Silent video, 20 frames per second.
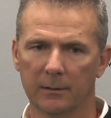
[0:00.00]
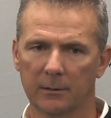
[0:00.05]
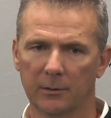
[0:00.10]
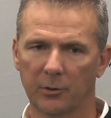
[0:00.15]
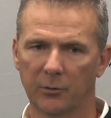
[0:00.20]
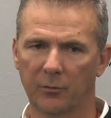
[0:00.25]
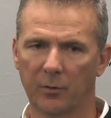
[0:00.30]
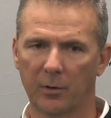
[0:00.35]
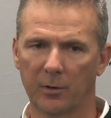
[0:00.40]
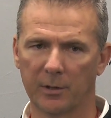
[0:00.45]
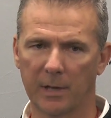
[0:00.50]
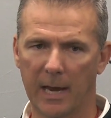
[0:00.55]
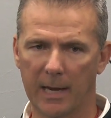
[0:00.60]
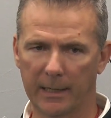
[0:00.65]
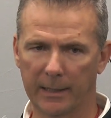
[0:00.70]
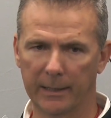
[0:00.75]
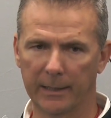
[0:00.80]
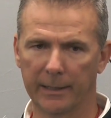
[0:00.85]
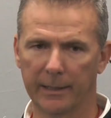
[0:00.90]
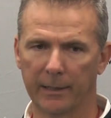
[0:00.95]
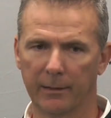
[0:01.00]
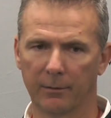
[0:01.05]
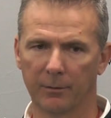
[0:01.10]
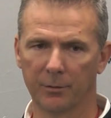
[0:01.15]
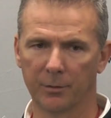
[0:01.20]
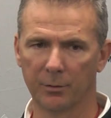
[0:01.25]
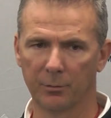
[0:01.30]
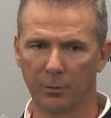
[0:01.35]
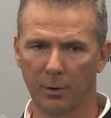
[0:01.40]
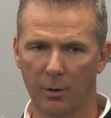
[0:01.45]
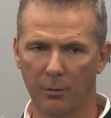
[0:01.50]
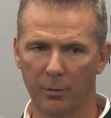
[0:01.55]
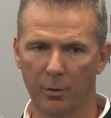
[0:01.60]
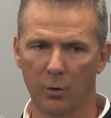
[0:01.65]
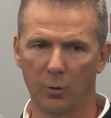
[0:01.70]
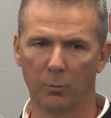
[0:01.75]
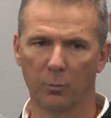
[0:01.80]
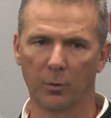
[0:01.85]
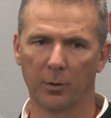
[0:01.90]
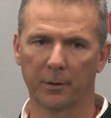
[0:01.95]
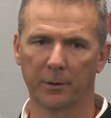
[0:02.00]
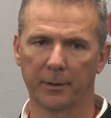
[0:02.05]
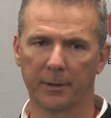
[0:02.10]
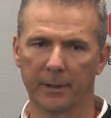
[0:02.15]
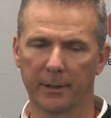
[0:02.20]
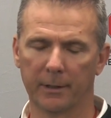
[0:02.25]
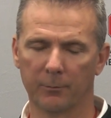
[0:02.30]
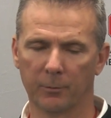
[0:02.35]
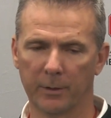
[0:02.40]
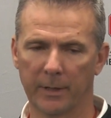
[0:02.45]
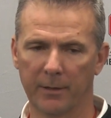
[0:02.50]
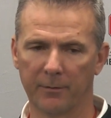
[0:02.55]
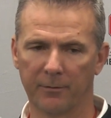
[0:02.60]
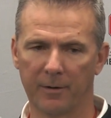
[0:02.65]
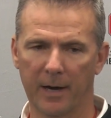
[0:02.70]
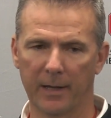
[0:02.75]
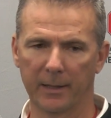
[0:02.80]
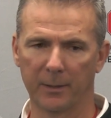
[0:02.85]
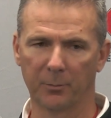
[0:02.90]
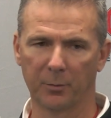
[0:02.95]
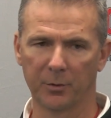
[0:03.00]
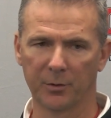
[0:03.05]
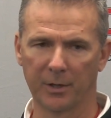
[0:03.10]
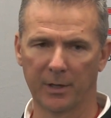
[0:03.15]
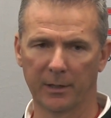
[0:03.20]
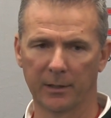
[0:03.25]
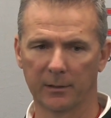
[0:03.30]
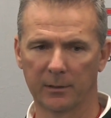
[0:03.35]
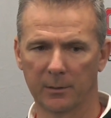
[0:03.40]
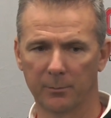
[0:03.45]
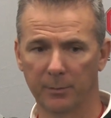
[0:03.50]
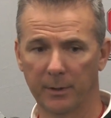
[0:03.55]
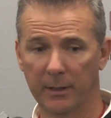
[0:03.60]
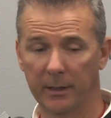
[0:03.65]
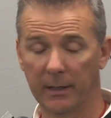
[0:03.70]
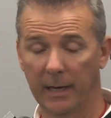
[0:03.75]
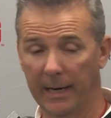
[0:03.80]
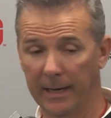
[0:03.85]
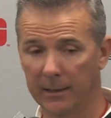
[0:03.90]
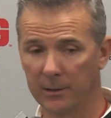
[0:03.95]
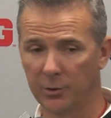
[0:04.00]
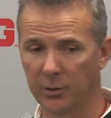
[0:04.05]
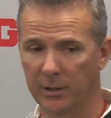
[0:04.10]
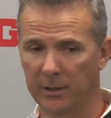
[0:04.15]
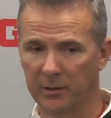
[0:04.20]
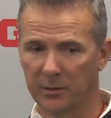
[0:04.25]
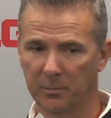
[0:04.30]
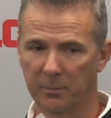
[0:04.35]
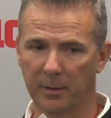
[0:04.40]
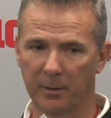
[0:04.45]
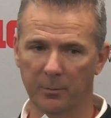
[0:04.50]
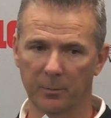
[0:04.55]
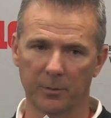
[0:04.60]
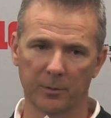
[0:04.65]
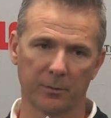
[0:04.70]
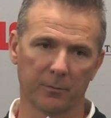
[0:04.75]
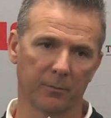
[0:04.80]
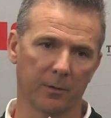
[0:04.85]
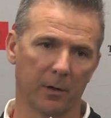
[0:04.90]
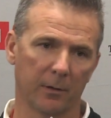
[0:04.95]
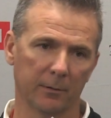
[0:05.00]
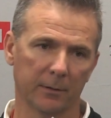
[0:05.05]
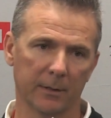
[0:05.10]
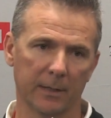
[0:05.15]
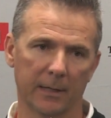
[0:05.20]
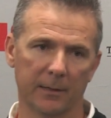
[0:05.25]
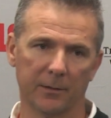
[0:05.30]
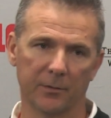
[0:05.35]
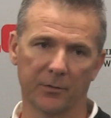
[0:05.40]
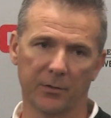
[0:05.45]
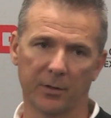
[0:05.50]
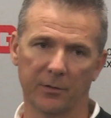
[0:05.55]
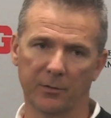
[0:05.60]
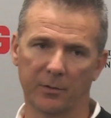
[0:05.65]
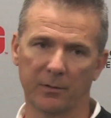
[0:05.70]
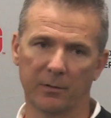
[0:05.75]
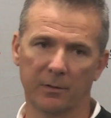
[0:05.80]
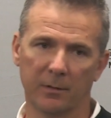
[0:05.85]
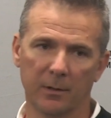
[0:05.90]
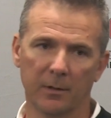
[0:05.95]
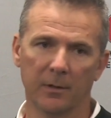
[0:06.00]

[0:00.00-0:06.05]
as far as hanging in there and doing all the homework. And then when they finally presented to me, and Gene Smith was involved in that decision.